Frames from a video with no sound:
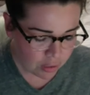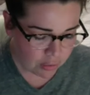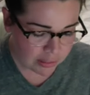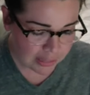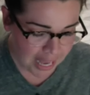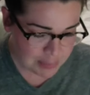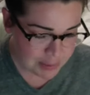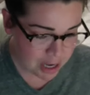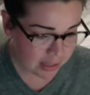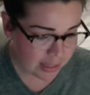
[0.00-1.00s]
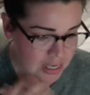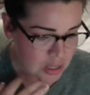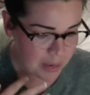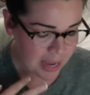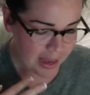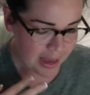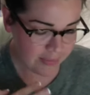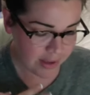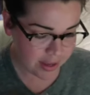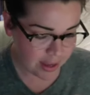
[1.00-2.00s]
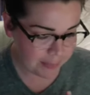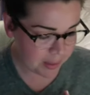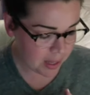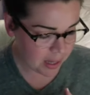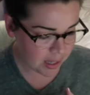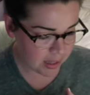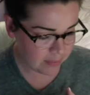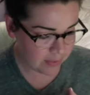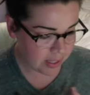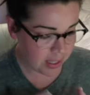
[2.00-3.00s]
last but not least we have a couple of